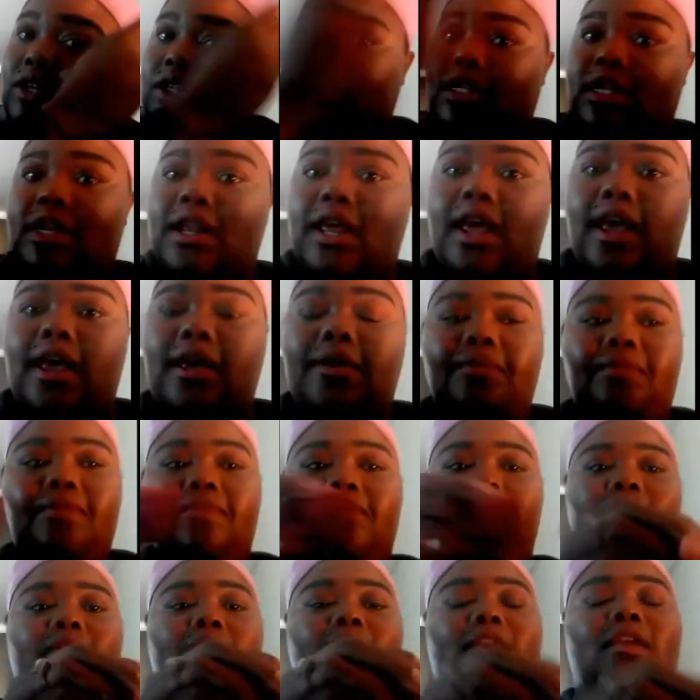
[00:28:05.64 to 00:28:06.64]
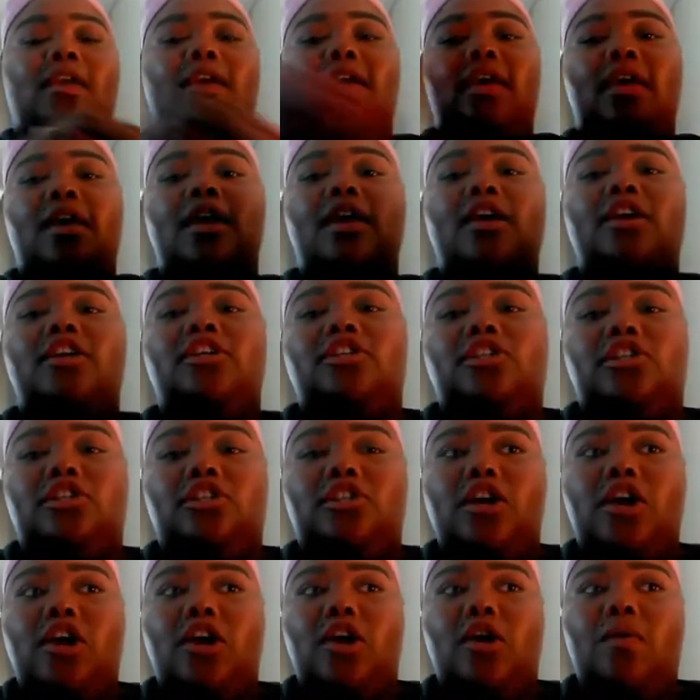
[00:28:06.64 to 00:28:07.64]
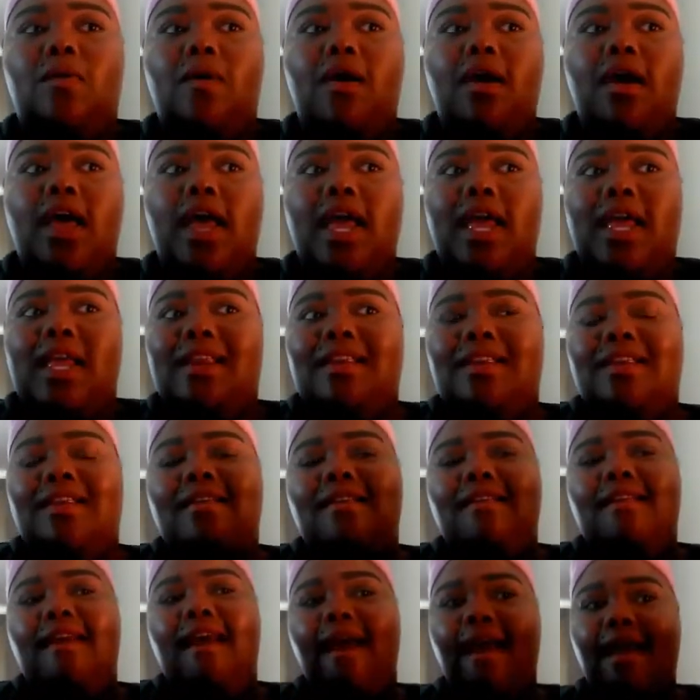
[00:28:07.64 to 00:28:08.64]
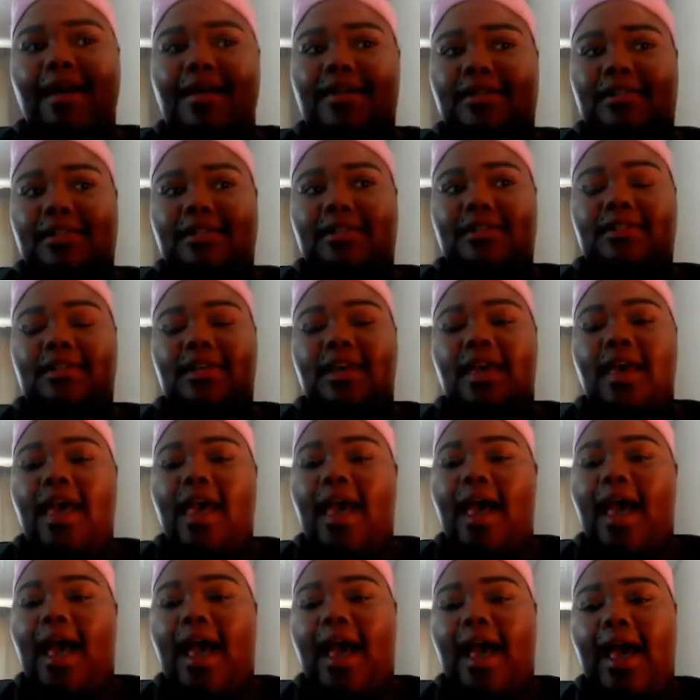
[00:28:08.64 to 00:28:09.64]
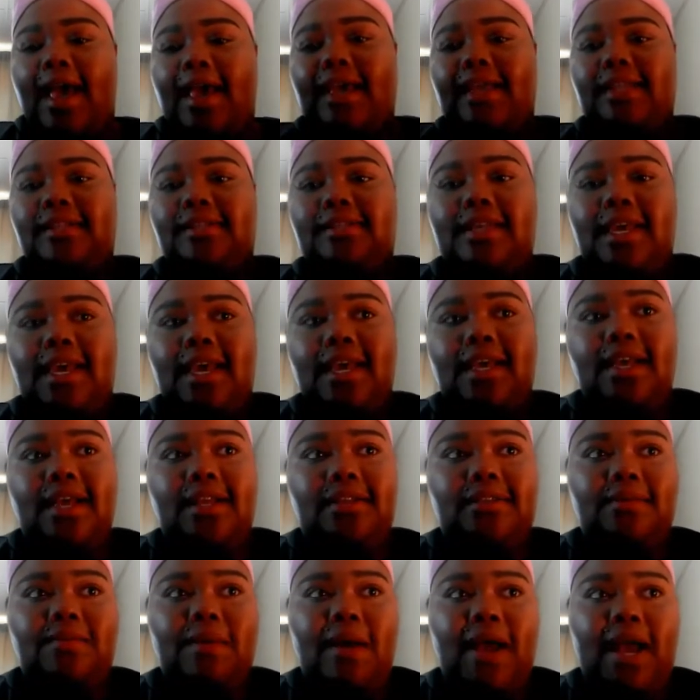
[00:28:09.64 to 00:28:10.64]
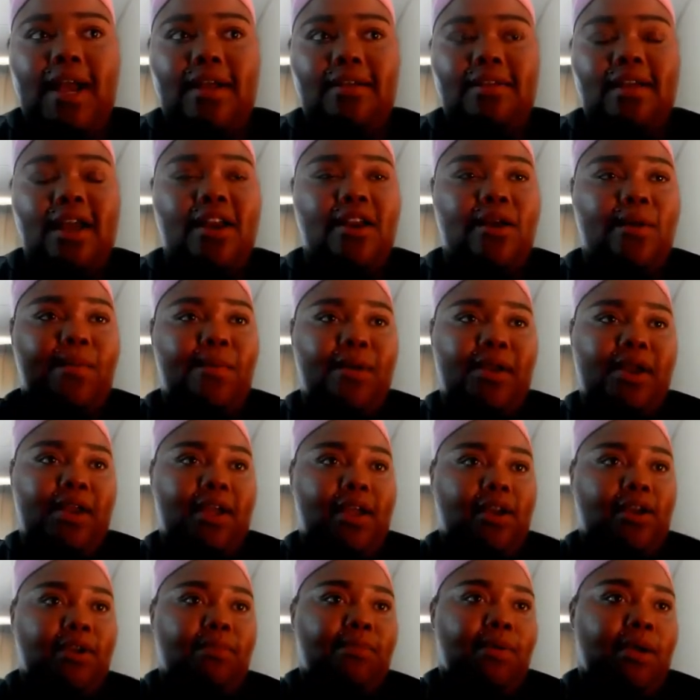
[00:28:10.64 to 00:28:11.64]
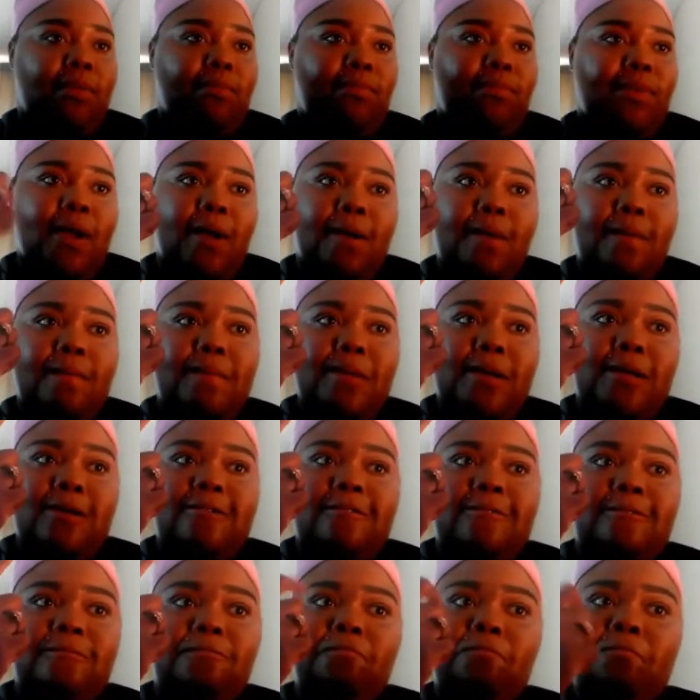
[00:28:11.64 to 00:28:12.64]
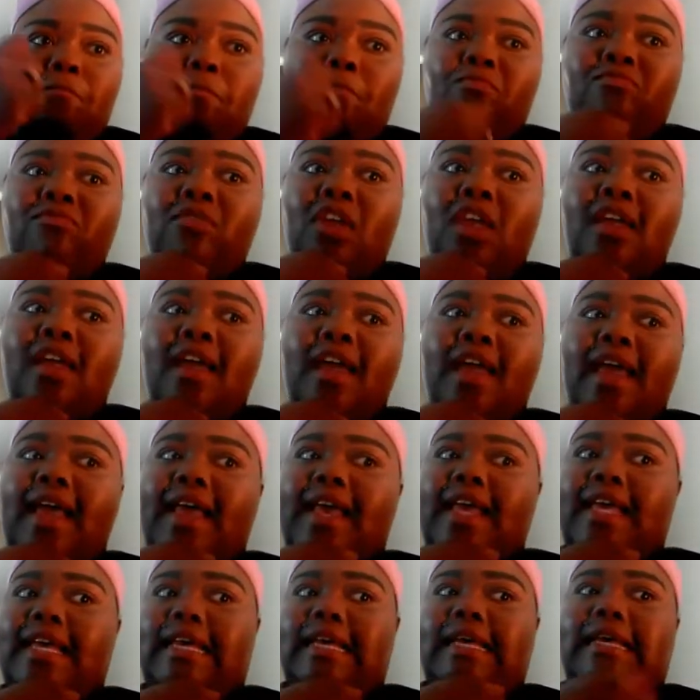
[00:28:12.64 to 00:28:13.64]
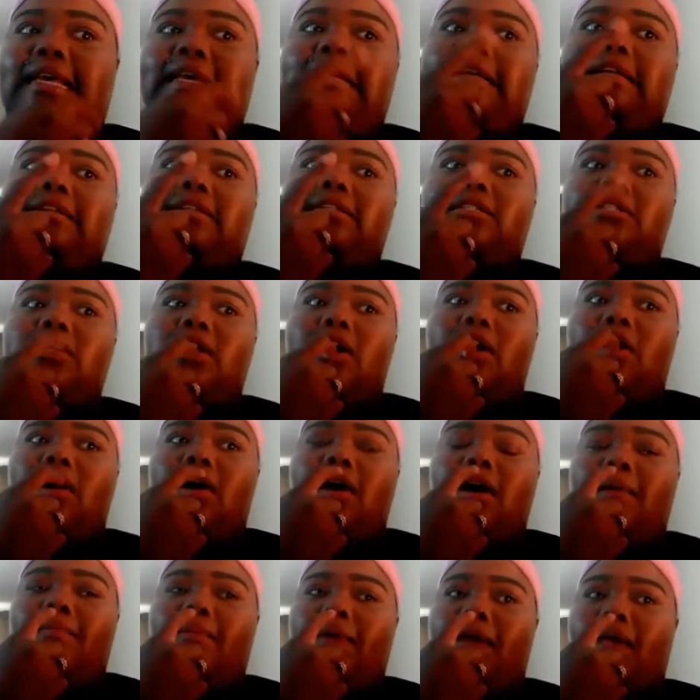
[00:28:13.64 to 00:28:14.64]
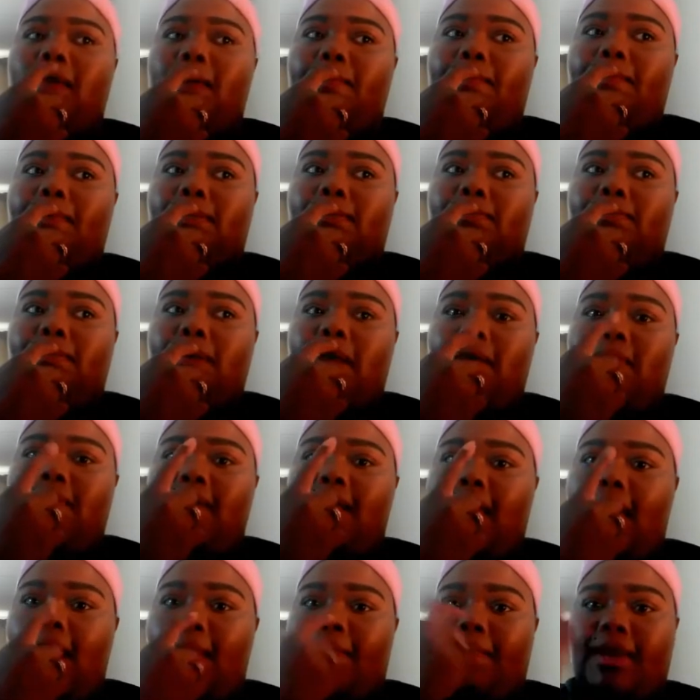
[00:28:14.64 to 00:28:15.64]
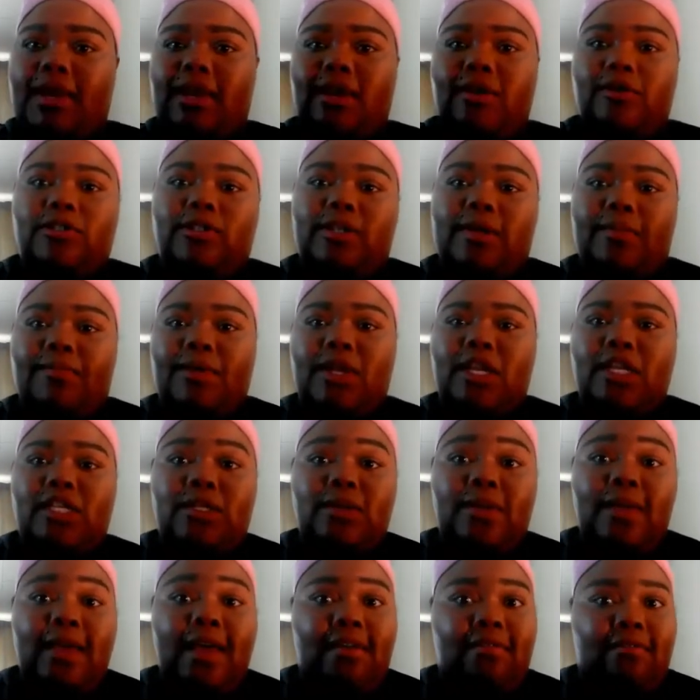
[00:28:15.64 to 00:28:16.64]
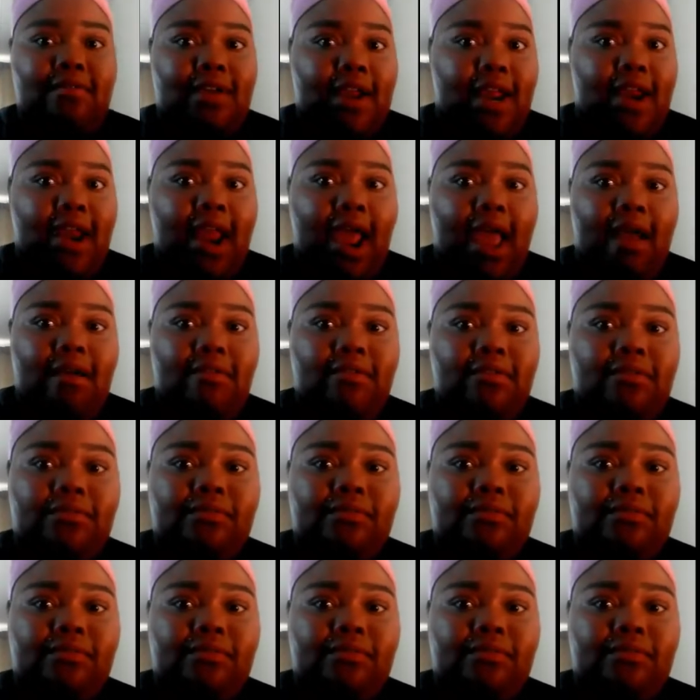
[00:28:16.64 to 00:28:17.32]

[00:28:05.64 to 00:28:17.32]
today. So next, I take some highlighter, put it under my brow bone and on my cupid's bow and my nails. So I'm going to do that right now.